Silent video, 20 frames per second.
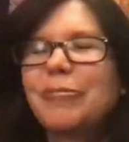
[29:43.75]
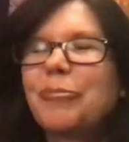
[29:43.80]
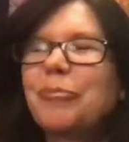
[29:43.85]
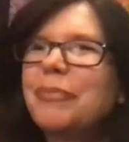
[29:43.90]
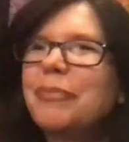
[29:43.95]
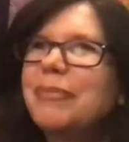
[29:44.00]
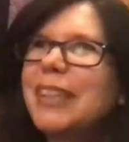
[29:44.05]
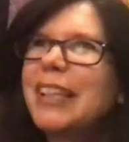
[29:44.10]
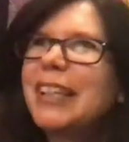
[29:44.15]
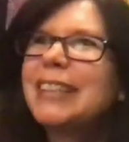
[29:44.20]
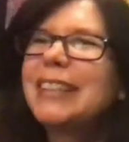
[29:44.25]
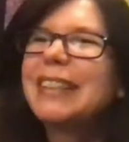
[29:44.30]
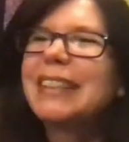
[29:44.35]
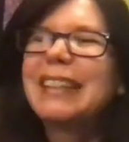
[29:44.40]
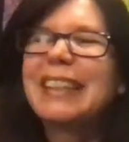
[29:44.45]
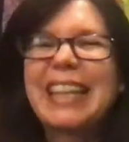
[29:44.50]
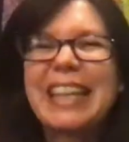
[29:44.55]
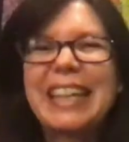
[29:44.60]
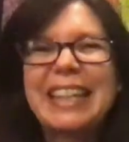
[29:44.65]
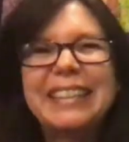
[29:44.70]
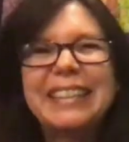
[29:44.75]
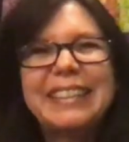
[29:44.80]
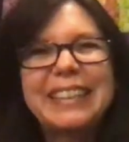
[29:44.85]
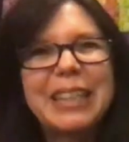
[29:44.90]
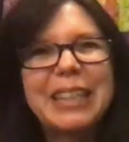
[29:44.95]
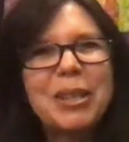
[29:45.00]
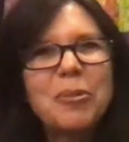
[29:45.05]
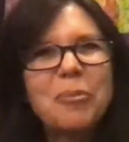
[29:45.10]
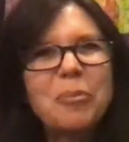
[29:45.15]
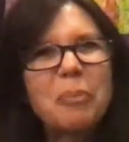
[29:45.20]
not
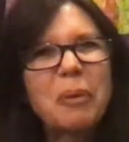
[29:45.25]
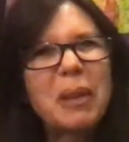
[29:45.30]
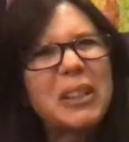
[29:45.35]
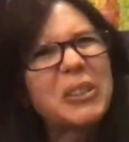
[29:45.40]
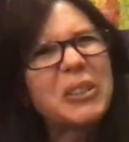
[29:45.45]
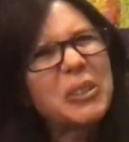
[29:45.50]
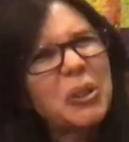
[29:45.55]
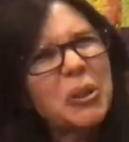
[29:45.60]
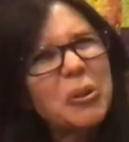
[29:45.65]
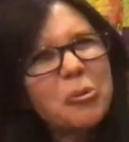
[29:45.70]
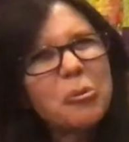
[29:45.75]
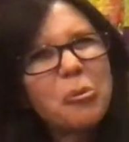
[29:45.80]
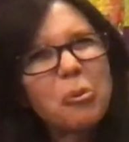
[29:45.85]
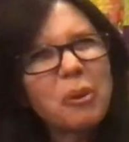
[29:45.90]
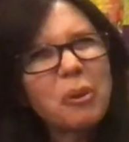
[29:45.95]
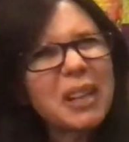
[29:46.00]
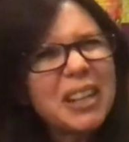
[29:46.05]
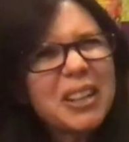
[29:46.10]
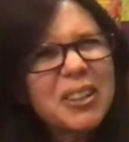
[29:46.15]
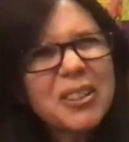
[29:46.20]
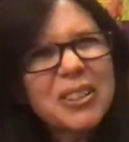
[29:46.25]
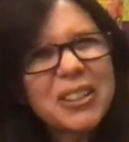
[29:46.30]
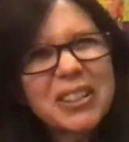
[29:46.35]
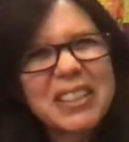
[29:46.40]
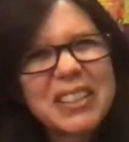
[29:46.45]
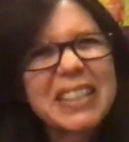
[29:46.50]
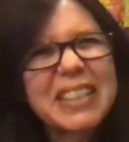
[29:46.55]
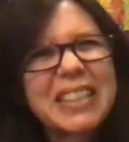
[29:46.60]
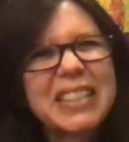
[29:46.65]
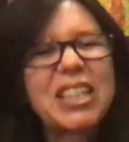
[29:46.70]
lazy, but so
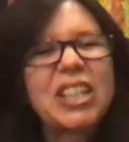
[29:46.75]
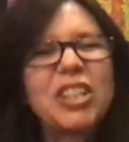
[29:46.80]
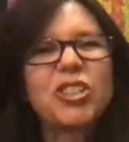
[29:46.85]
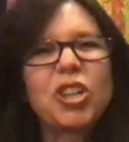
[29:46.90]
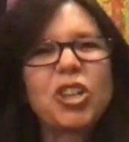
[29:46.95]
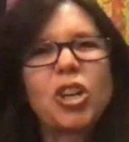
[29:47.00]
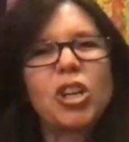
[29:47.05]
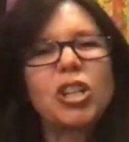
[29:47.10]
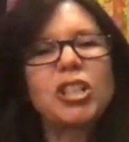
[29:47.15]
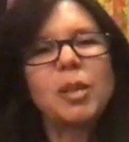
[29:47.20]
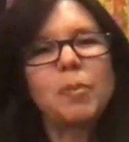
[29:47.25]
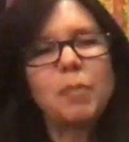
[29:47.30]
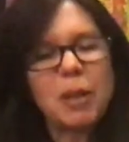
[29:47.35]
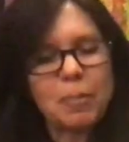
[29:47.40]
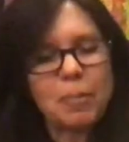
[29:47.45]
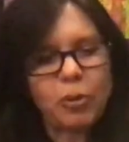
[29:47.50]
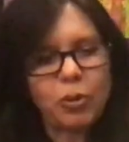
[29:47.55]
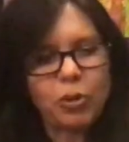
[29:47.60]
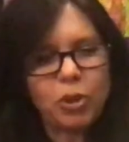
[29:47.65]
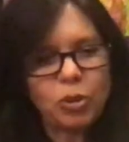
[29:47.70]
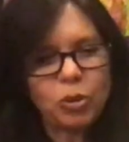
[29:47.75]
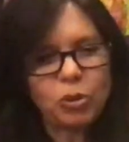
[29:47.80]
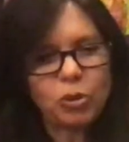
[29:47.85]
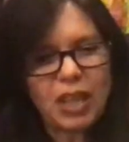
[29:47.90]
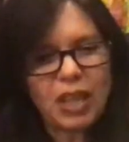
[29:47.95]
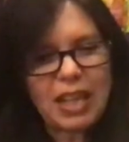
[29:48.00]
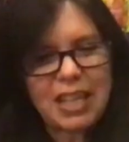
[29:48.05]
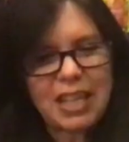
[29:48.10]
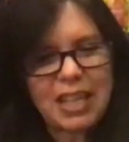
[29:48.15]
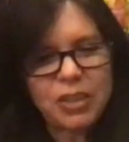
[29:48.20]
weird to talk to people
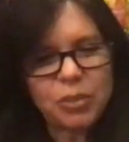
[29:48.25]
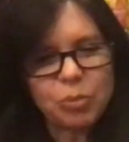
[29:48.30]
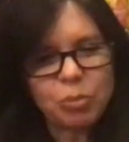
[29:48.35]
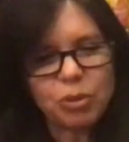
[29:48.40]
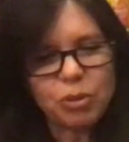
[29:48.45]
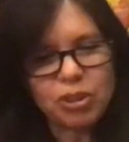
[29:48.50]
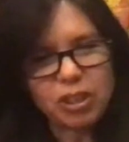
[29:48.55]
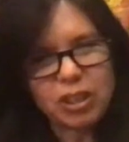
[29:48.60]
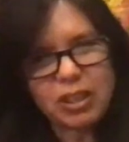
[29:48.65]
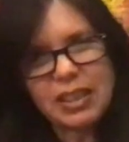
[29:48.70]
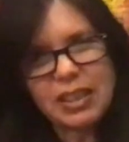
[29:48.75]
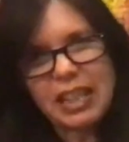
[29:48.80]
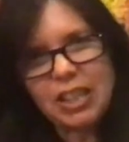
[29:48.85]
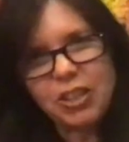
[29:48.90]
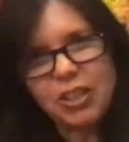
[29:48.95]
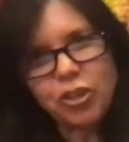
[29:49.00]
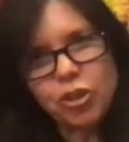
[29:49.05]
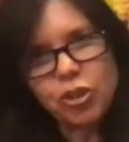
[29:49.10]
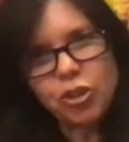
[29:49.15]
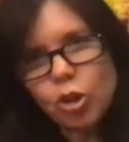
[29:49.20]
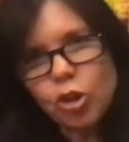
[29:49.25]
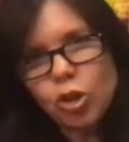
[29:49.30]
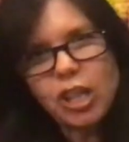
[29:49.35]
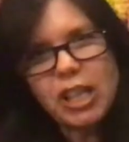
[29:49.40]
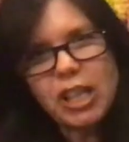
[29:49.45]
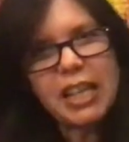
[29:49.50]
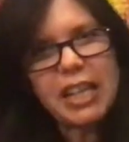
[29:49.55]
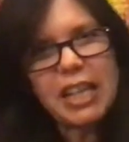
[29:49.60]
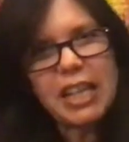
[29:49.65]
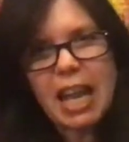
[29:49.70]
whose hands were just like
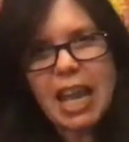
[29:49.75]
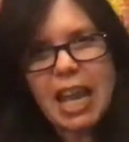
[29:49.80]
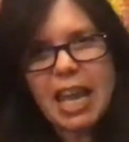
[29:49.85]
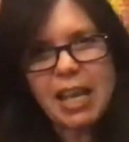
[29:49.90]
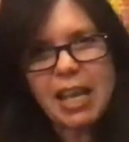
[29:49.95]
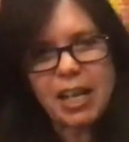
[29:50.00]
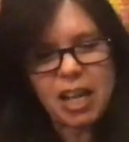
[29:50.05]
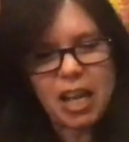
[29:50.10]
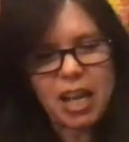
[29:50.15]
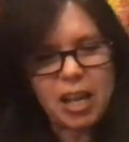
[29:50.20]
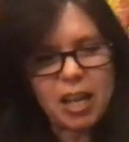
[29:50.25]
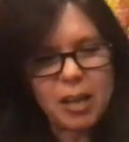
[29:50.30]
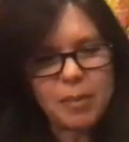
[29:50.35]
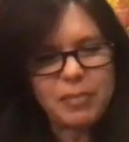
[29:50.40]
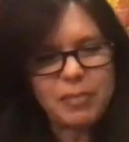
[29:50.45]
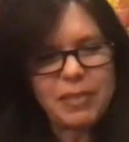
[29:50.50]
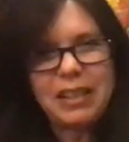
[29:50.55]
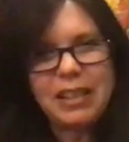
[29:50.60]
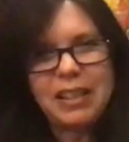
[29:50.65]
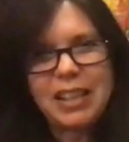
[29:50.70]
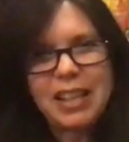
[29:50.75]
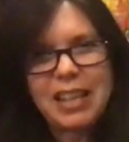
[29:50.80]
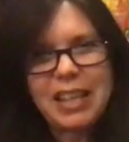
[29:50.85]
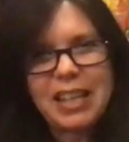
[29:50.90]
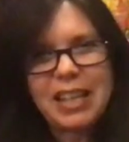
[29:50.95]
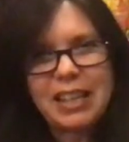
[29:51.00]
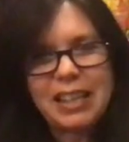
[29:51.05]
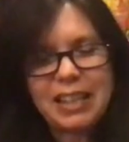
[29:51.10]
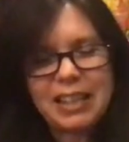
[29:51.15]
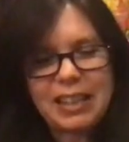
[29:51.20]
dirty and um,
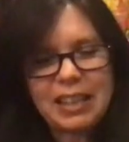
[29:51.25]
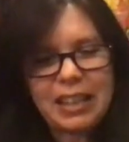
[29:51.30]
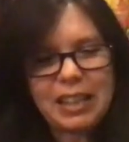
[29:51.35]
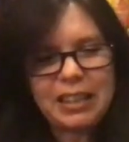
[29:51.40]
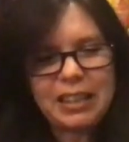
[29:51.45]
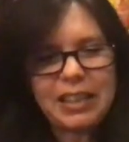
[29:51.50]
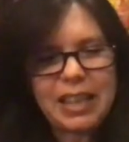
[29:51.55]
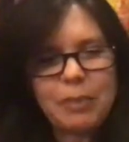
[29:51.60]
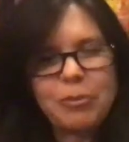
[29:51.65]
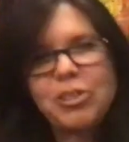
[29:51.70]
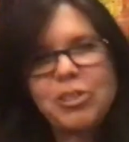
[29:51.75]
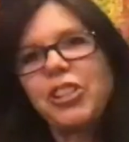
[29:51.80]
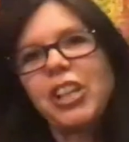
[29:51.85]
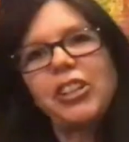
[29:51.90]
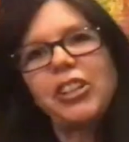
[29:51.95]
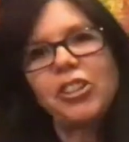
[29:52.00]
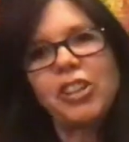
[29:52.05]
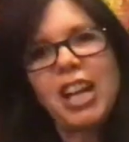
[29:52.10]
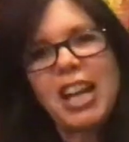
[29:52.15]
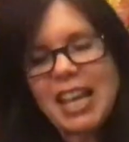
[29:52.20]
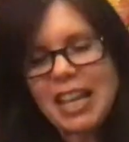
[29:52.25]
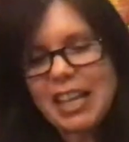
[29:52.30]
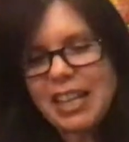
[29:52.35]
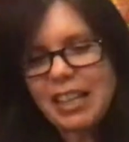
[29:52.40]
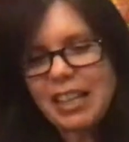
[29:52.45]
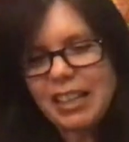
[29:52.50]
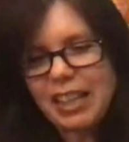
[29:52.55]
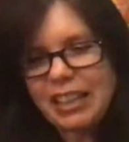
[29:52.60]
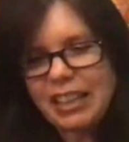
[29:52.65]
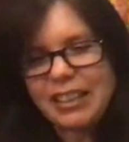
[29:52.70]
they would shake your
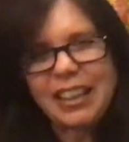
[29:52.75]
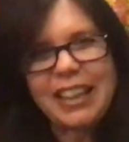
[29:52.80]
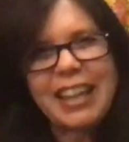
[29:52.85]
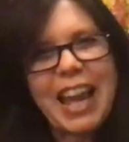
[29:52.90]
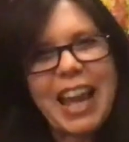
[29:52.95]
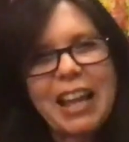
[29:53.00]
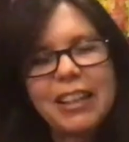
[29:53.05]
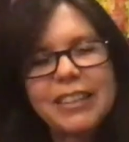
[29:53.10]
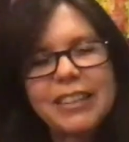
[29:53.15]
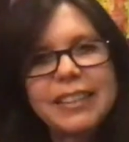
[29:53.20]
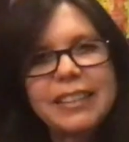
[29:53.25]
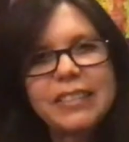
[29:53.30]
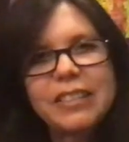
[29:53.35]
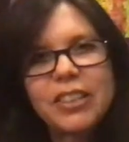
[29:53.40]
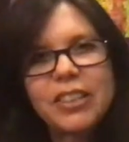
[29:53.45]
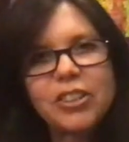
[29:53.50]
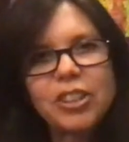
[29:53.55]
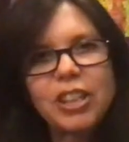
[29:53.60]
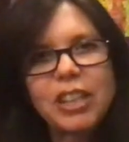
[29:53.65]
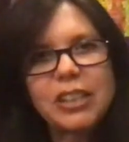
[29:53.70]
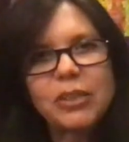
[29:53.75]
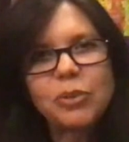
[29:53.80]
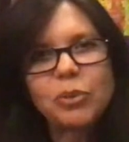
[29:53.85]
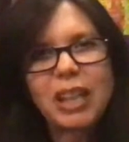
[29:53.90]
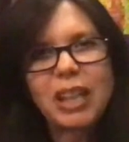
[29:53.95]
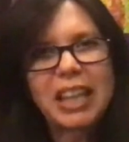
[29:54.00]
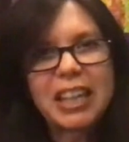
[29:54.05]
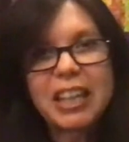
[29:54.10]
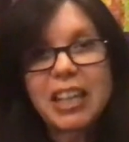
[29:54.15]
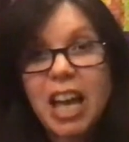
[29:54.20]
hand and like the calluses on their hands
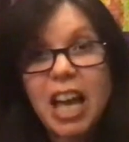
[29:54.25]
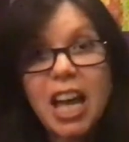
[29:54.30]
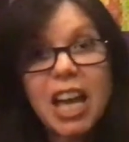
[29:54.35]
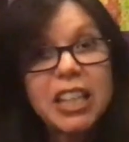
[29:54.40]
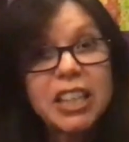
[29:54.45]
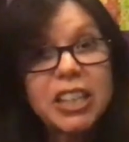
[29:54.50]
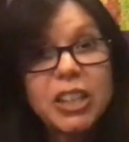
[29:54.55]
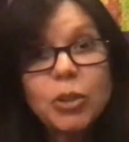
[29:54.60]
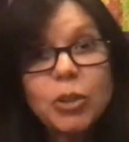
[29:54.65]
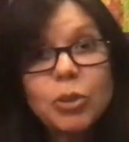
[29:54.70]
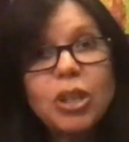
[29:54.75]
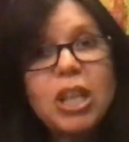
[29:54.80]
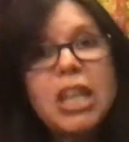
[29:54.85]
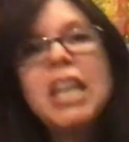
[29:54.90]
would like cut you